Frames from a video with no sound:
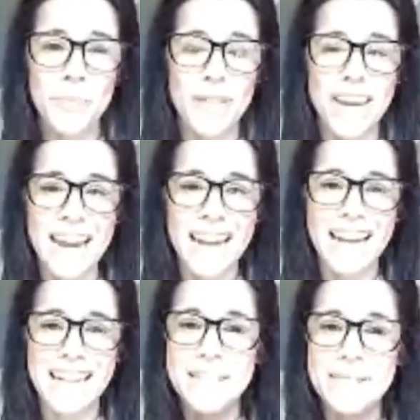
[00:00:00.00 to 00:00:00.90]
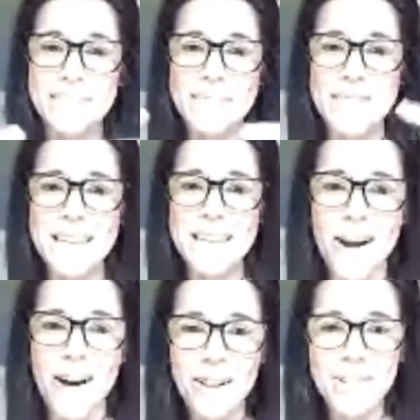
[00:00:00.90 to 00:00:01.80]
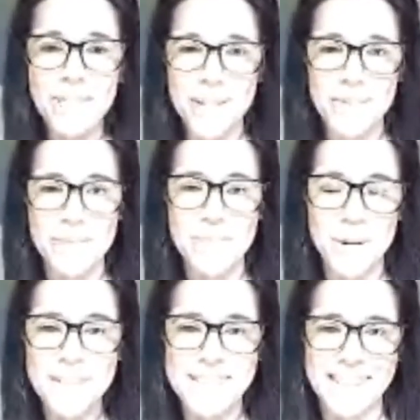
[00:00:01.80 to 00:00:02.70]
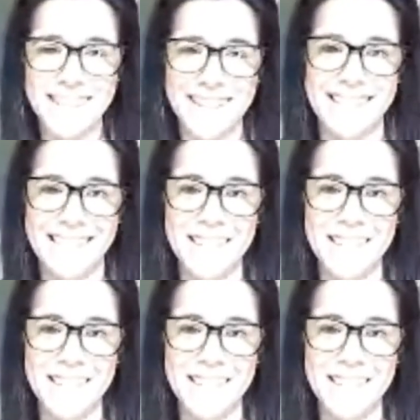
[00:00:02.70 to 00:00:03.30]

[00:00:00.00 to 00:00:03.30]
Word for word: that I get to meet all of you in person someday